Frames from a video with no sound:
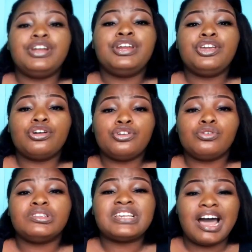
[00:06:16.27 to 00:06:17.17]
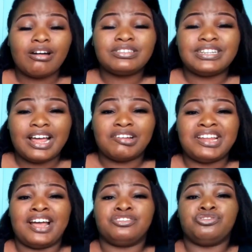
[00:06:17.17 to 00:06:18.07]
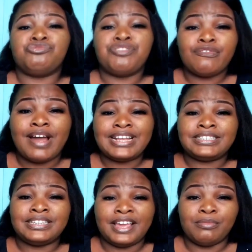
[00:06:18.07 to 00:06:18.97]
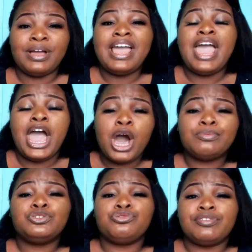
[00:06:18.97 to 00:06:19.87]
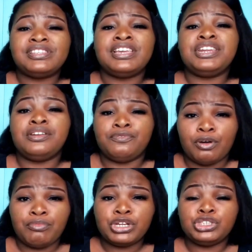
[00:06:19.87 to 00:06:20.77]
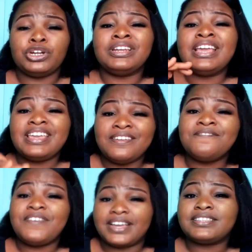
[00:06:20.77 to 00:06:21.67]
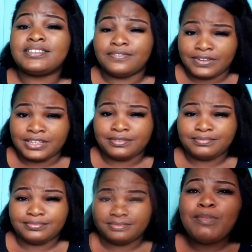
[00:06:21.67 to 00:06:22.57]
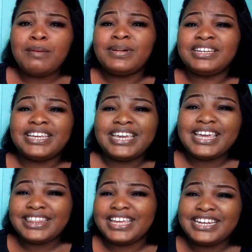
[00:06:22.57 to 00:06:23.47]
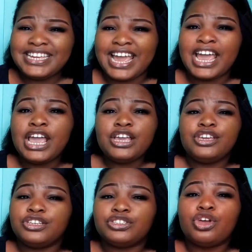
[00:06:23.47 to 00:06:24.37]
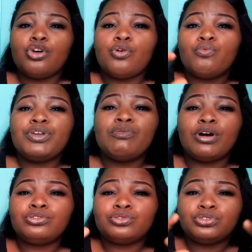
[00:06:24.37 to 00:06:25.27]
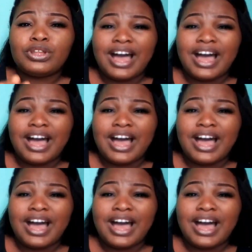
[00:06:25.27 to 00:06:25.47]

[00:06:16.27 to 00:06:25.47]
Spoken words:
Reading your notes out loud as you rewrite them helps you retain information effectively. Remember, the key thing here is we want to